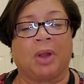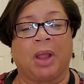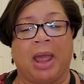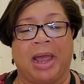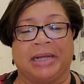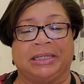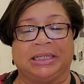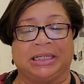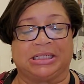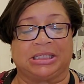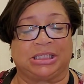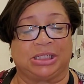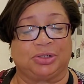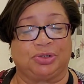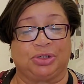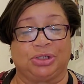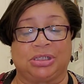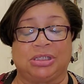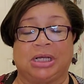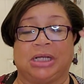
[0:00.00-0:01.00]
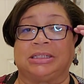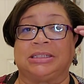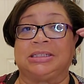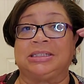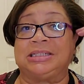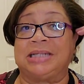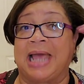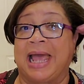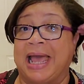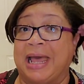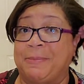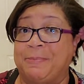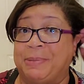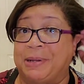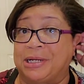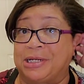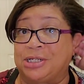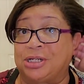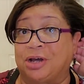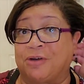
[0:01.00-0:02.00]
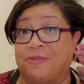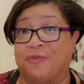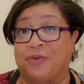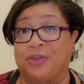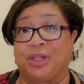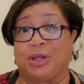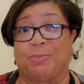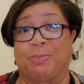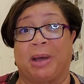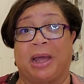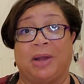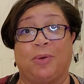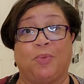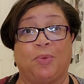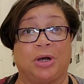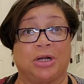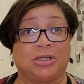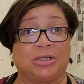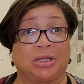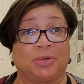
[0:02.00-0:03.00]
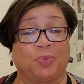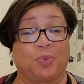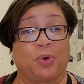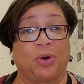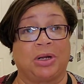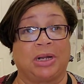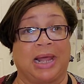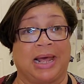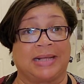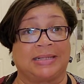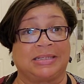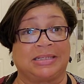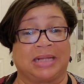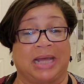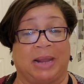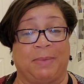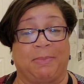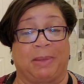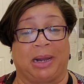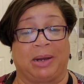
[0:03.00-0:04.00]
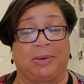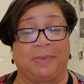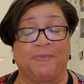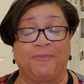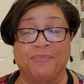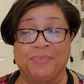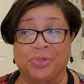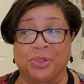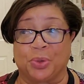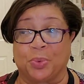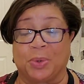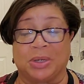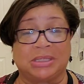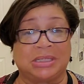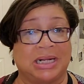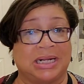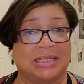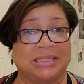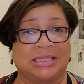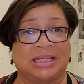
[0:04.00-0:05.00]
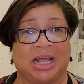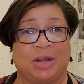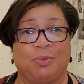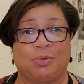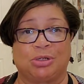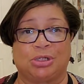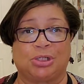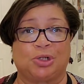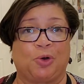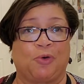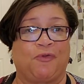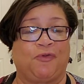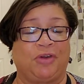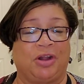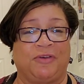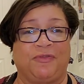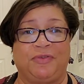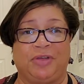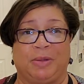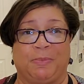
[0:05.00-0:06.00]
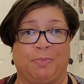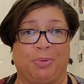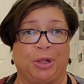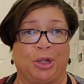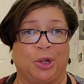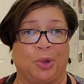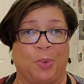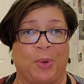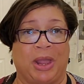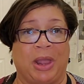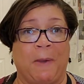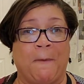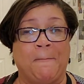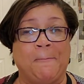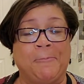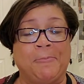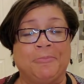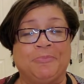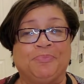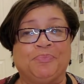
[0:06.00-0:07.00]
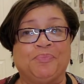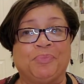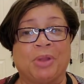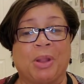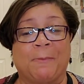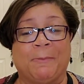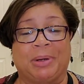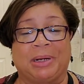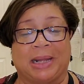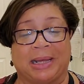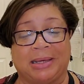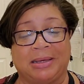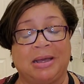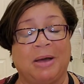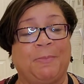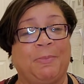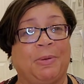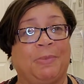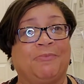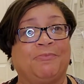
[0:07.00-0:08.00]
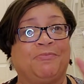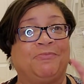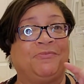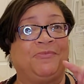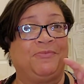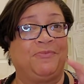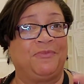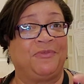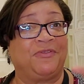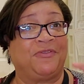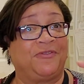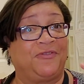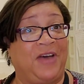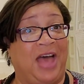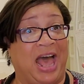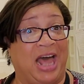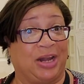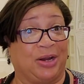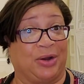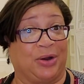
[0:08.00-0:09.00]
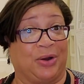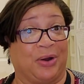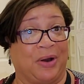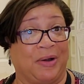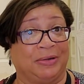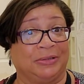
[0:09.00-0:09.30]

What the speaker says: And yes, they're just a tad bit tougher than mine were last night. The ones last night were so fluffy and pillowy, but I kept them fatter.